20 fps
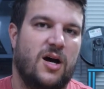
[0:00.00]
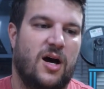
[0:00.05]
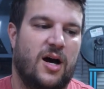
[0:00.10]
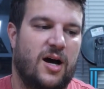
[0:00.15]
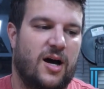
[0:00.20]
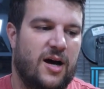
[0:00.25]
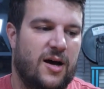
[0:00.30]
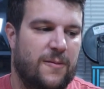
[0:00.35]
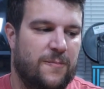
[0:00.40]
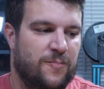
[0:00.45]

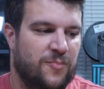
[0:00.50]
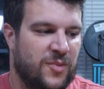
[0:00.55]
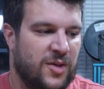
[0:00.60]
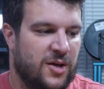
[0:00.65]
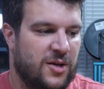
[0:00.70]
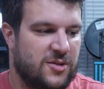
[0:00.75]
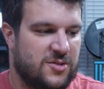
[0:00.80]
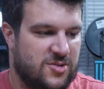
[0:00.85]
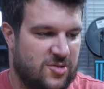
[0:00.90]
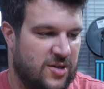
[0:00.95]

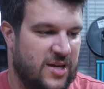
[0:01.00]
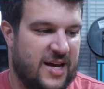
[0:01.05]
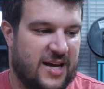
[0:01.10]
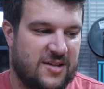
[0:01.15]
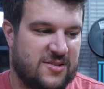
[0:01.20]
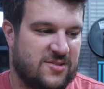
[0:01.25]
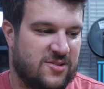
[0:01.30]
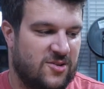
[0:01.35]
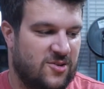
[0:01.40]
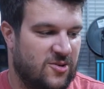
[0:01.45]
So yeah,
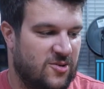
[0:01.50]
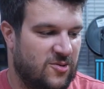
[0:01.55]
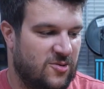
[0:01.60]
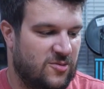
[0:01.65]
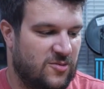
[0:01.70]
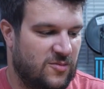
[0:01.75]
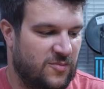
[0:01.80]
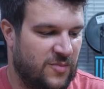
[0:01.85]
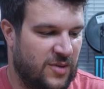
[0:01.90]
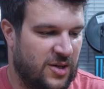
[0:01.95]

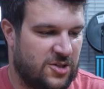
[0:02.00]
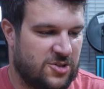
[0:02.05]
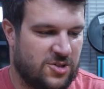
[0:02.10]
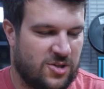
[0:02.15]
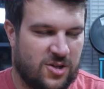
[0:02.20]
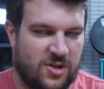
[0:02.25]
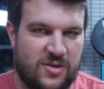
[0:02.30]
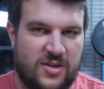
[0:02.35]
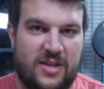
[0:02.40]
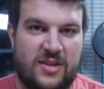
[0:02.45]
so make
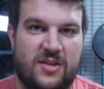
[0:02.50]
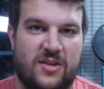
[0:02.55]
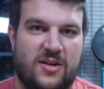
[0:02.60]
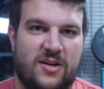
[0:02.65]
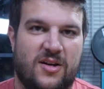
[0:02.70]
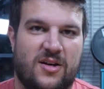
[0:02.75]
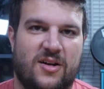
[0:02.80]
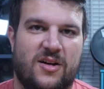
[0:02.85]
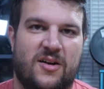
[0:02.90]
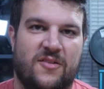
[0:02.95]
sure that
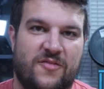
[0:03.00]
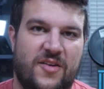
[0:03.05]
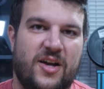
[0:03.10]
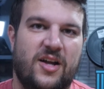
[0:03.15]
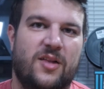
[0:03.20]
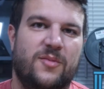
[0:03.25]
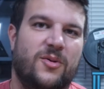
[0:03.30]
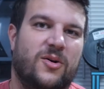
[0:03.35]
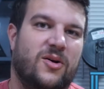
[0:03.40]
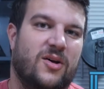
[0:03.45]
they're
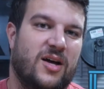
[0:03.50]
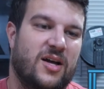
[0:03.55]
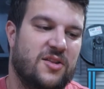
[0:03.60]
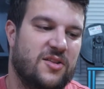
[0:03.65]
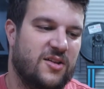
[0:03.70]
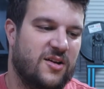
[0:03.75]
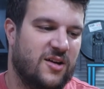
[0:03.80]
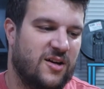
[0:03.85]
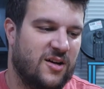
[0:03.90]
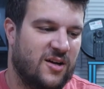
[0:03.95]
available
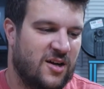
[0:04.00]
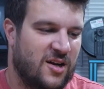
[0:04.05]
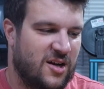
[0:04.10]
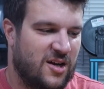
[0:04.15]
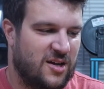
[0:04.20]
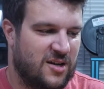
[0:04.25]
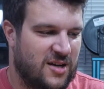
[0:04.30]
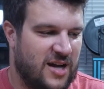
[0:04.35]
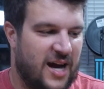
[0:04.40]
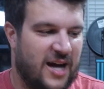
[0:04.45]
and they're
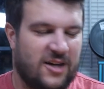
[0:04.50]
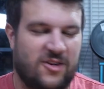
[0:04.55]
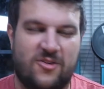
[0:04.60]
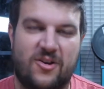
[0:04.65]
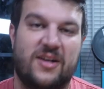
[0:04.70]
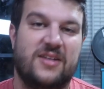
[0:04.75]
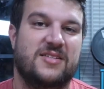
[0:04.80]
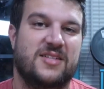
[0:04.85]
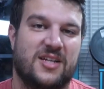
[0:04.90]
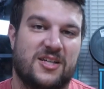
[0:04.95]
not
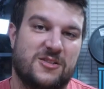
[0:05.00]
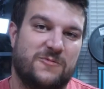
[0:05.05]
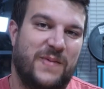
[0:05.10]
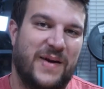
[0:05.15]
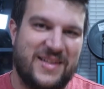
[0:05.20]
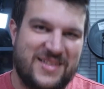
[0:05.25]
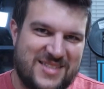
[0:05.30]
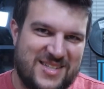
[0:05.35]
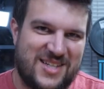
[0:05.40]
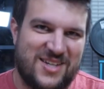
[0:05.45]
crazy
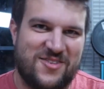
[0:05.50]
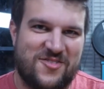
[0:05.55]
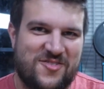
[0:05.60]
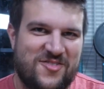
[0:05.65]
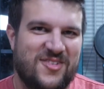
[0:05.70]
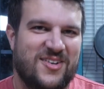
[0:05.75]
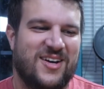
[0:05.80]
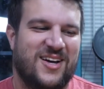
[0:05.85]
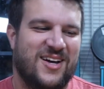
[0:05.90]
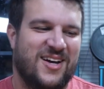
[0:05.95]
expensive.